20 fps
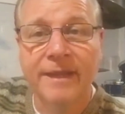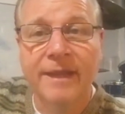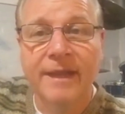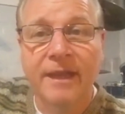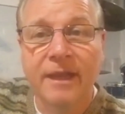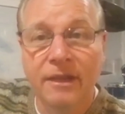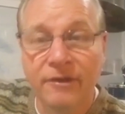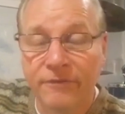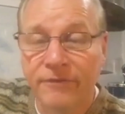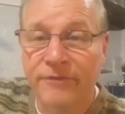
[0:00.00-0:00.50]

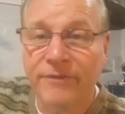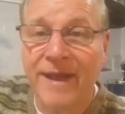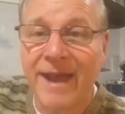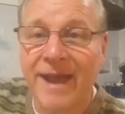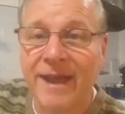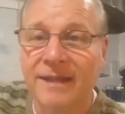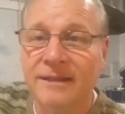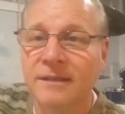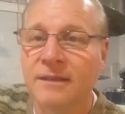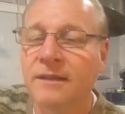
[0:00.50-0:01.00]
In
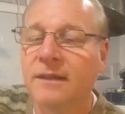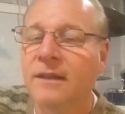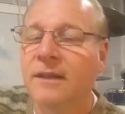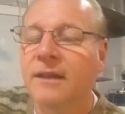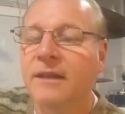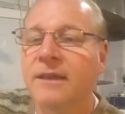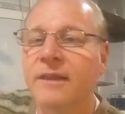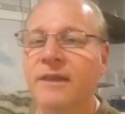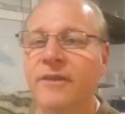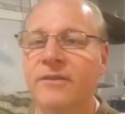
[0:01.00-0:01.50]
fact,
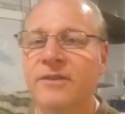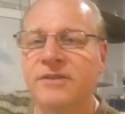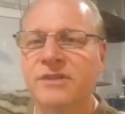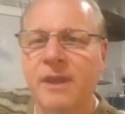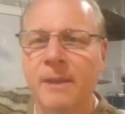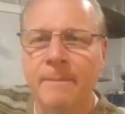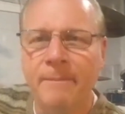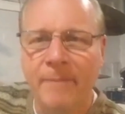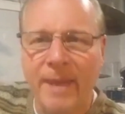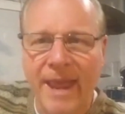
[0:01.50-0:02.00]
there is
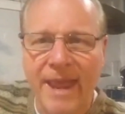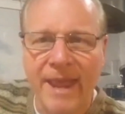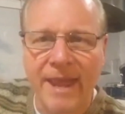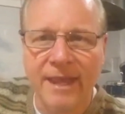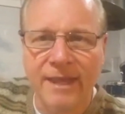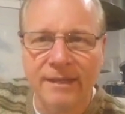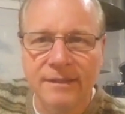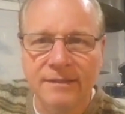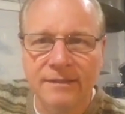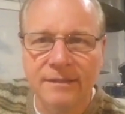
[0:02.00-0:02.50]
a
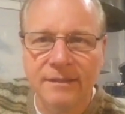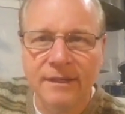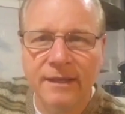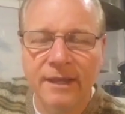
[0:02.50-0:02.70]
band